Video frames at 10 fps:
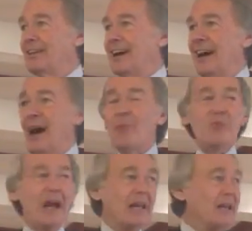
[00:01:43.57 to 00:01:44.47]
Uh, I'm
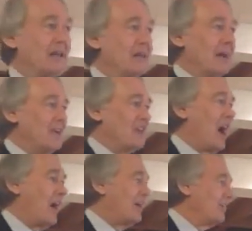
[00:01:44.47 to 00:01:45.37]
running as
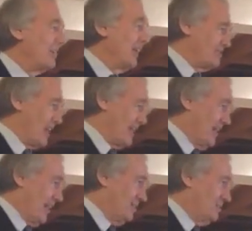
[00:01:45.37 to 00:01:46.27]
hard as I
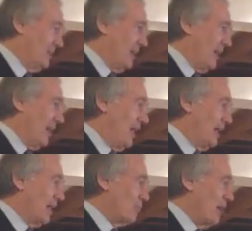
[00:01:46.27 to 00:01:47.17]
can. Uh,
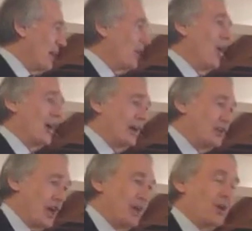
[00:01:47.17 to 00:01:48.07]
and I'm running on an
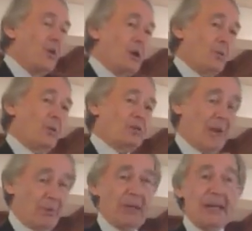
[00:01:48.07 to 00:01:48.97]
agenda which
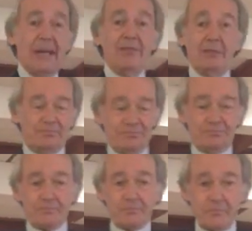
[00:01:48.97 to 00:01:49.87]
I believe
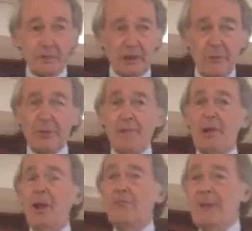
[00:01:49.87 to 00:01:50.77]
the
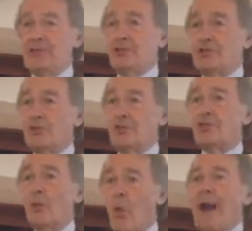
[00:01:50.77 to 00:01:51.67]
people of
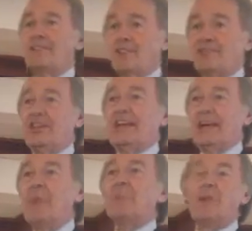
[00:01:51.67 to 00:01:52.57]
Massachusetts want to see
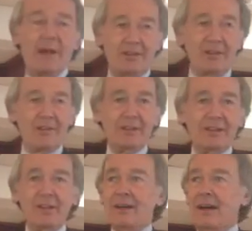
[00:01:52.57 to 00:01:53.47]
implemented
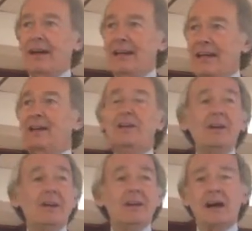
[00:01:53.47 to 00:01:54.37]
uh, in,
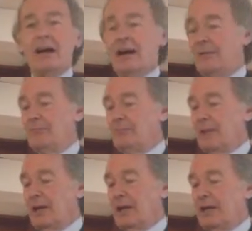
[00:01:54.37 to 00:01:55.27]
um,
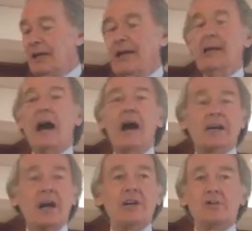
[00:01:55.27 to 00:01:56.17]
in our
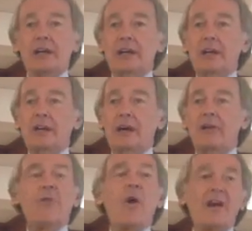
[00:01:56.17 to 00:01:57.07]
country
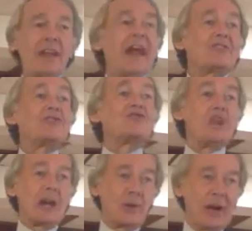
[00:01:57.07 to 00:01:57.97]
uh, for the next
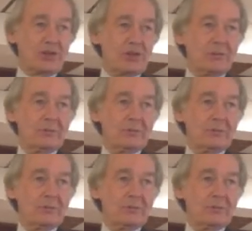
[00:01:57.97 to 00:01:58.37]
generation.